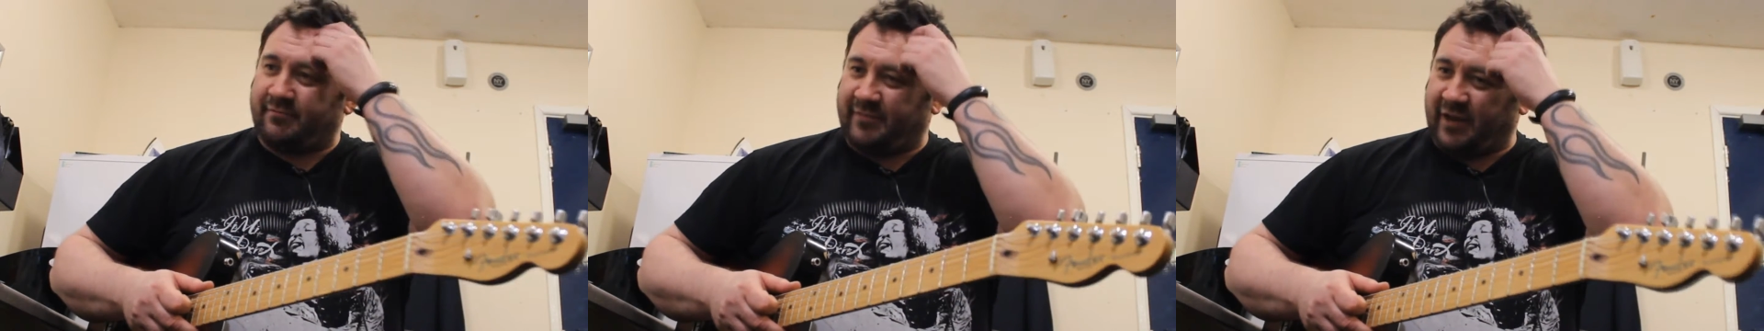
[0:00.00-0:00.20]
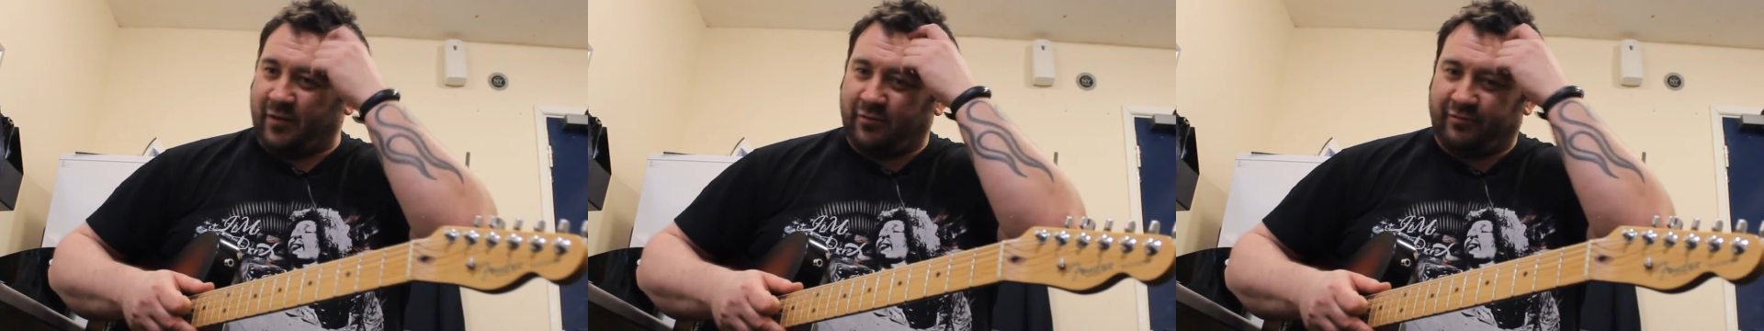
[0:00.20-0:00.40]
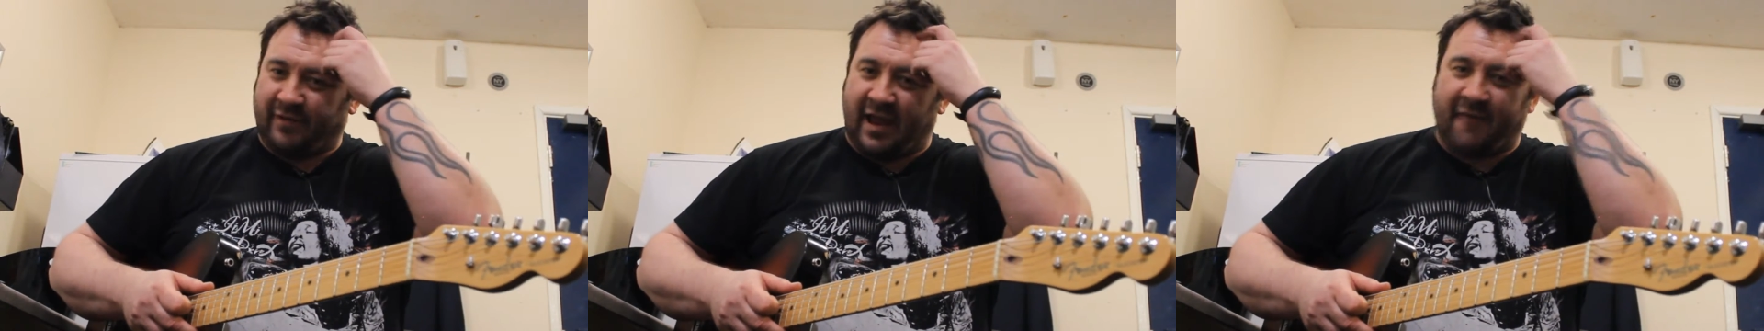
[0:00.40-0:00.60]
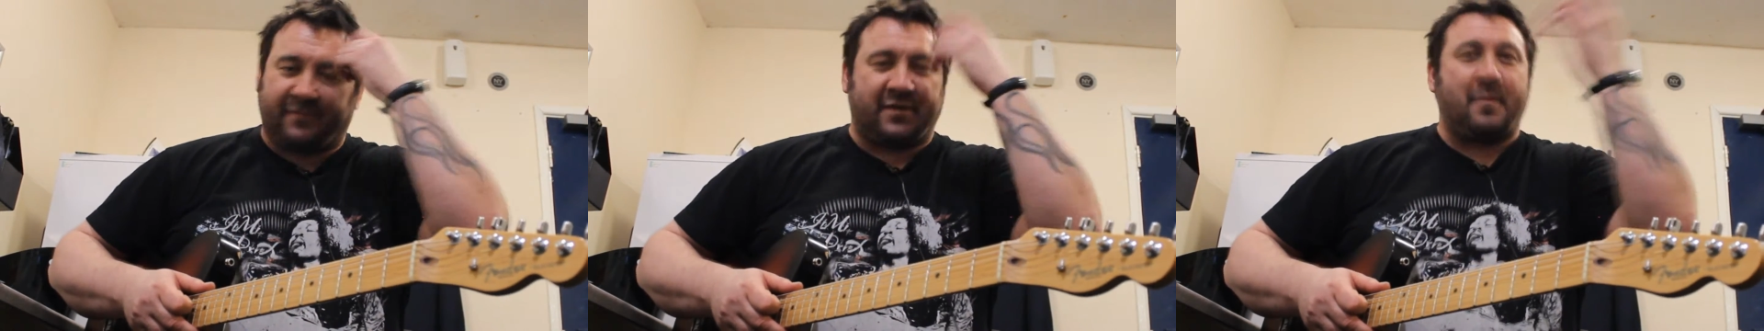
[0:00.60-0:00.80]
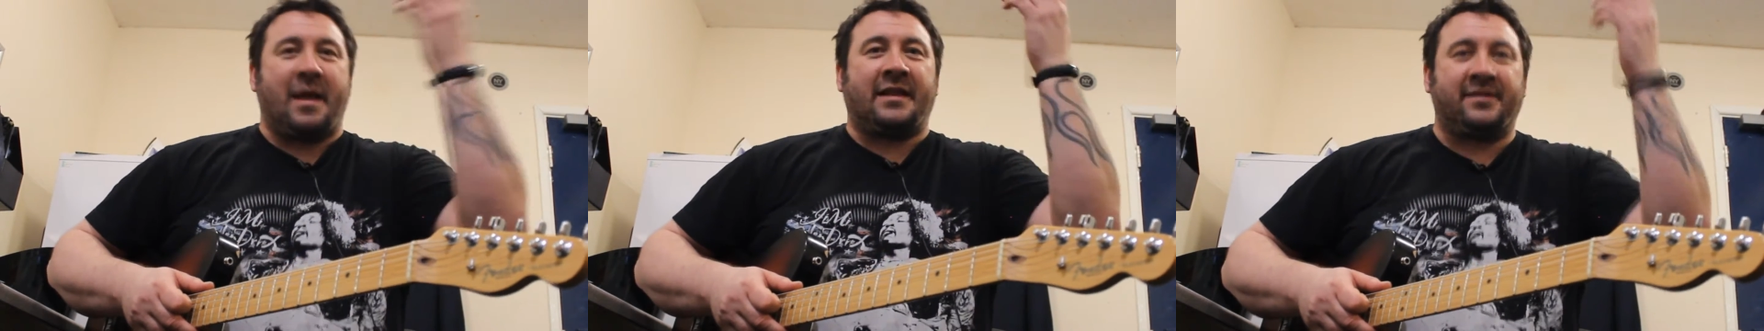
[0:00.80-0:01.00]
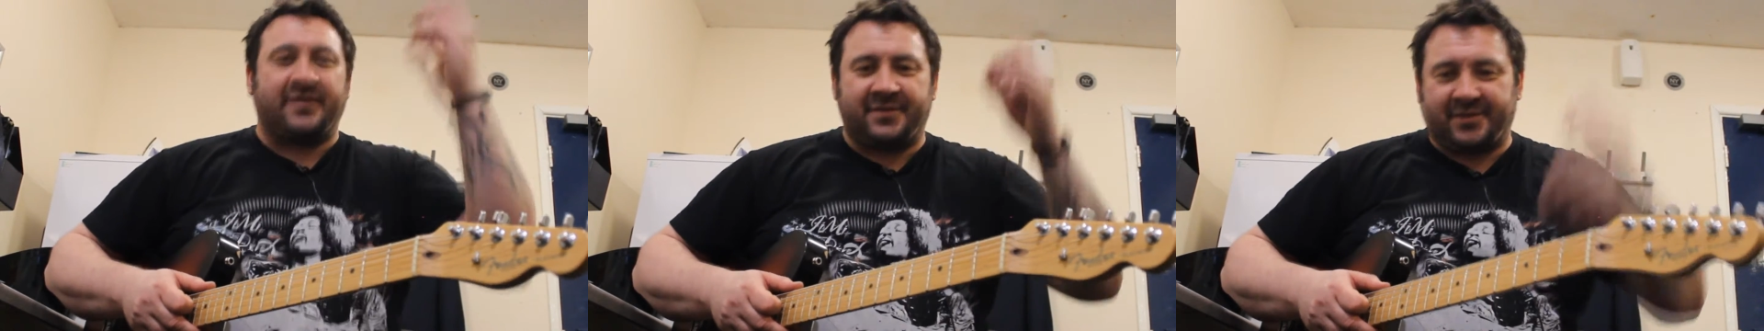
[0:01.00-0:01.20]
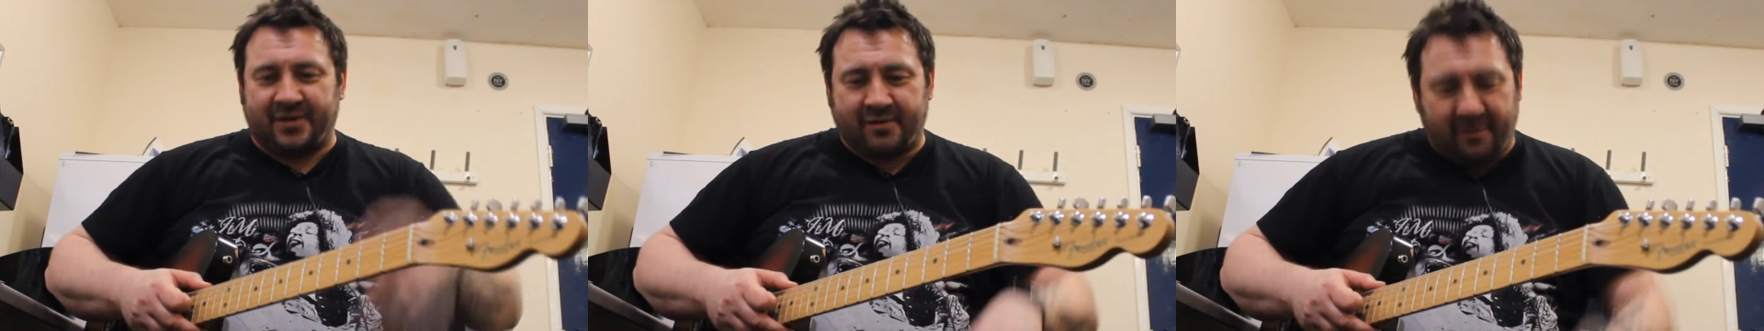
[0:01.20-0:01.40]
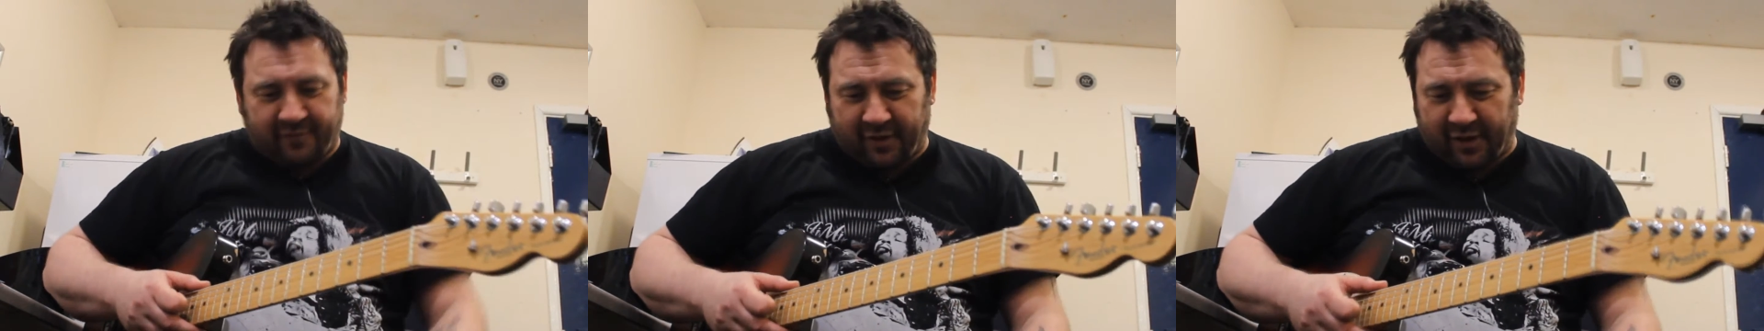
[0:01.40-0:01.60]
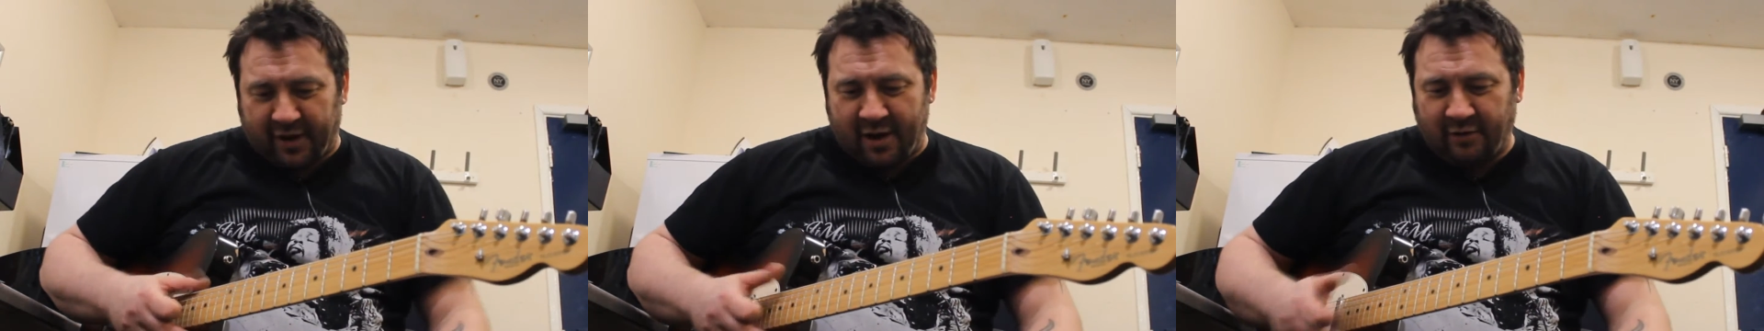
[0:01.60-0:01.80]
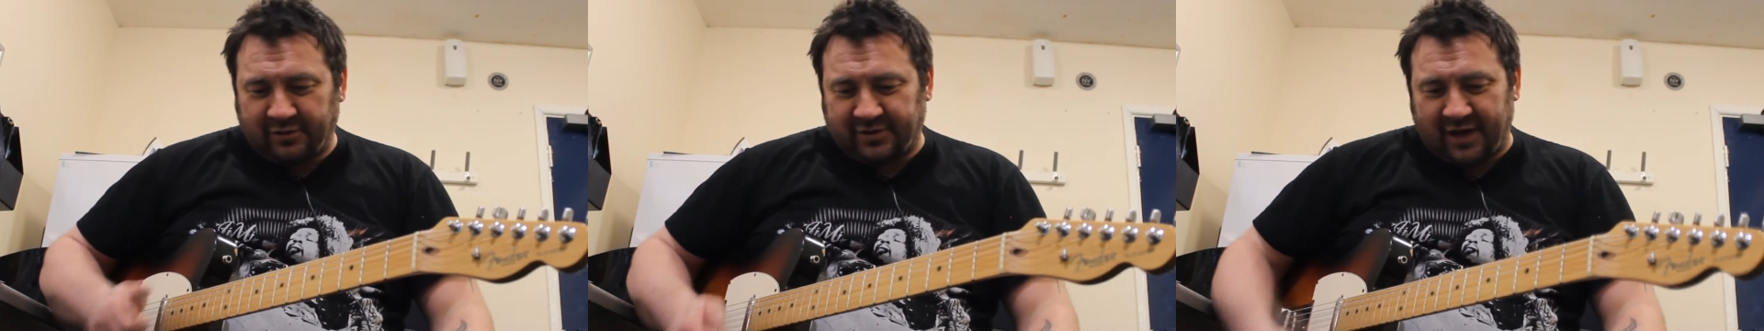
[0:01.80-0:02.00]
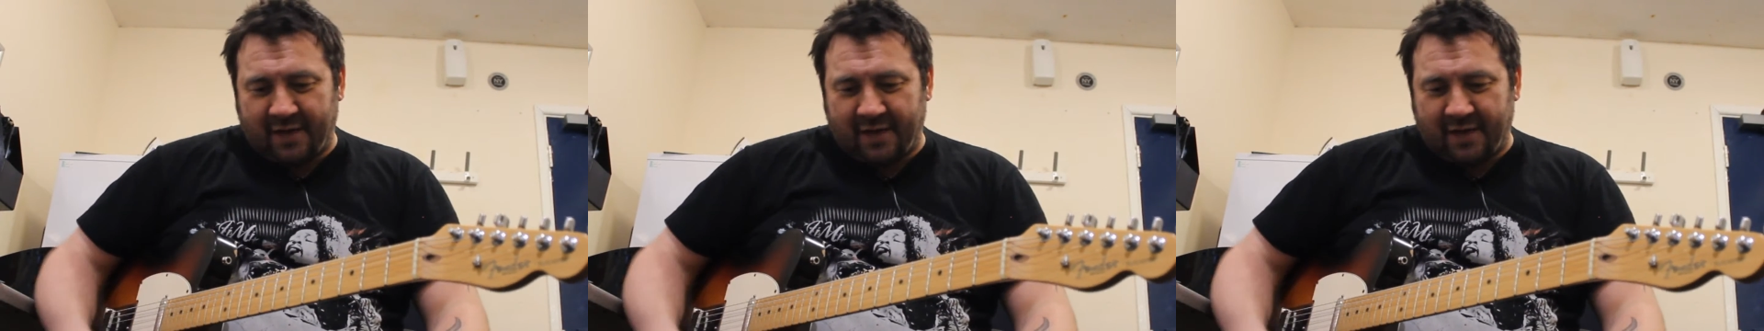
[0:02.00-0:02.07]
you know, F-dimenteds and everything else.